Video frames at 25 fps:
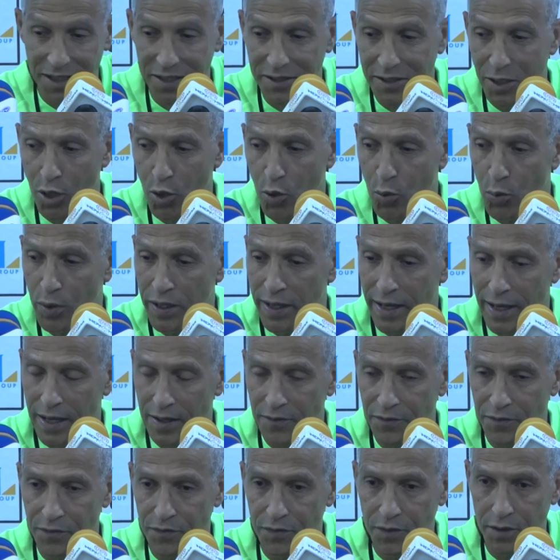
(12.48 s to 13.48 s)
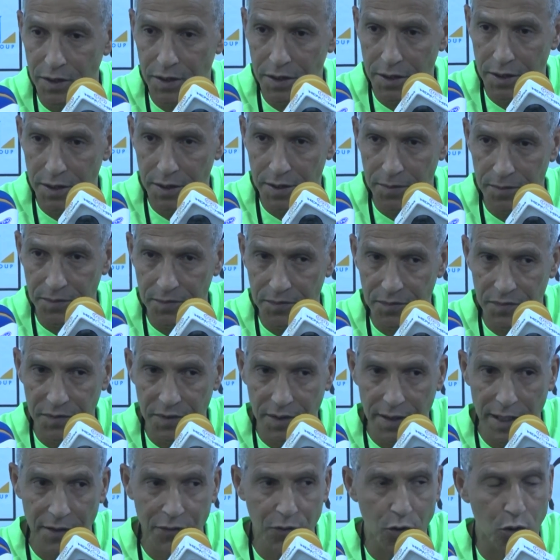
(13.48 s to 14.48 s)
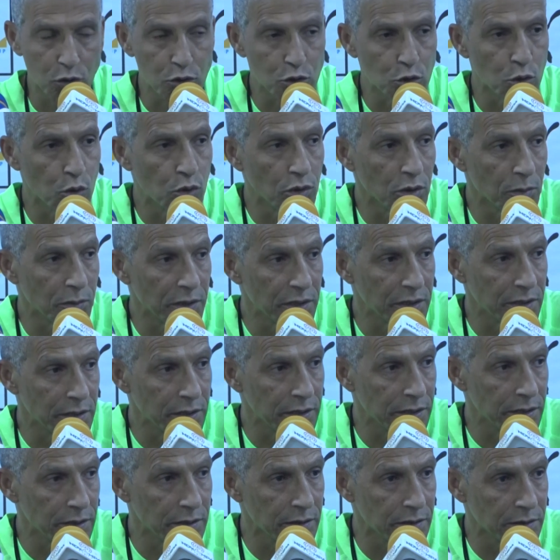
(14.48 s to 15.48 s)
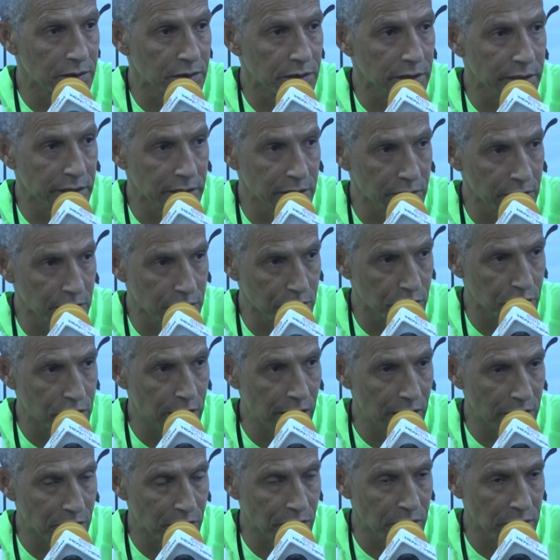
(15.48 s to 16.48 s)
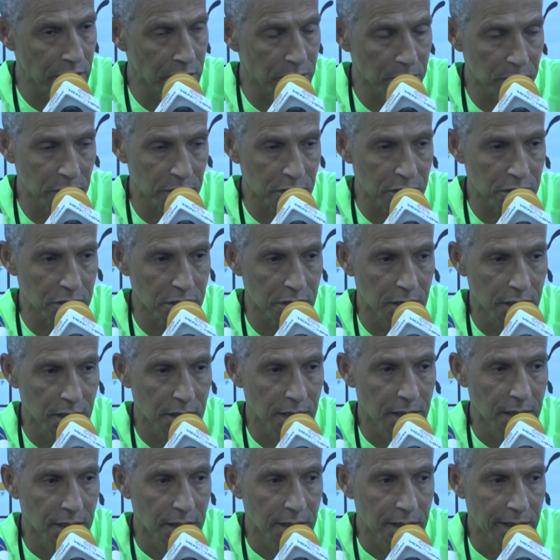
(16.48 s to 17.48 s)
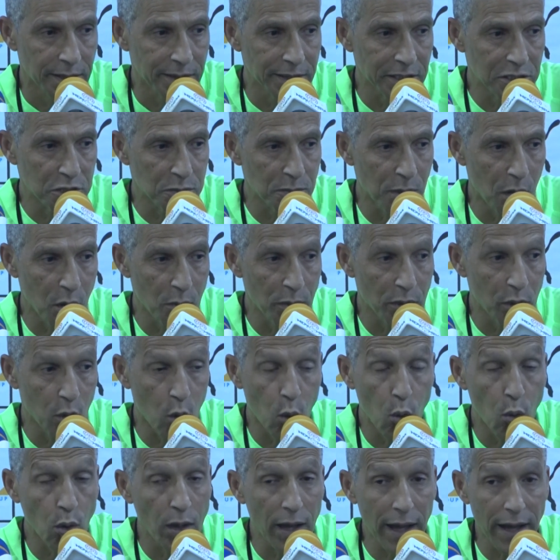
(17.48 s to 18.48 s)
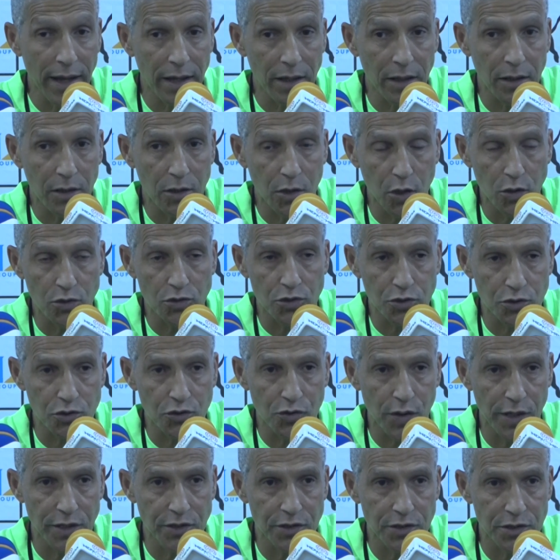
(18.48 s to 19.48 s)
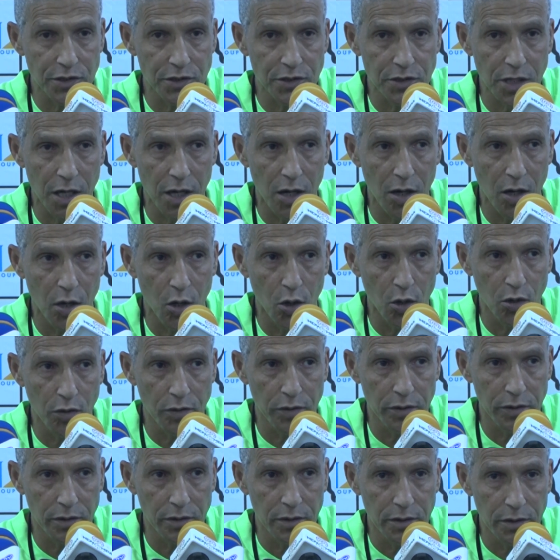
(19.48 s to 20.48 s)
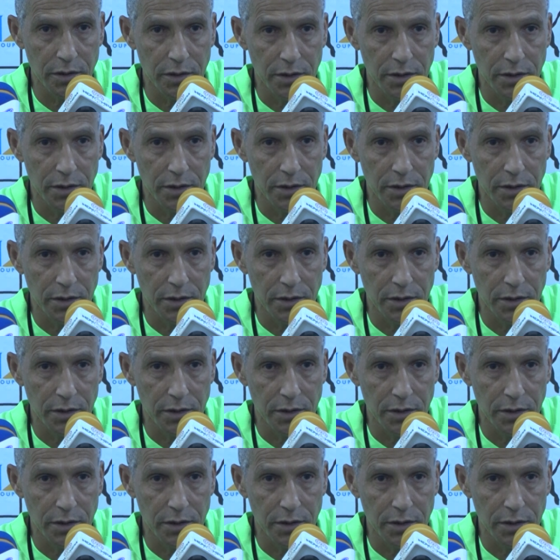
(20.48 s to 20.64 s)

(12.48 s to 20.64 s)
I know we have the AFCON tournament in January, but at this moment all our concentrations are on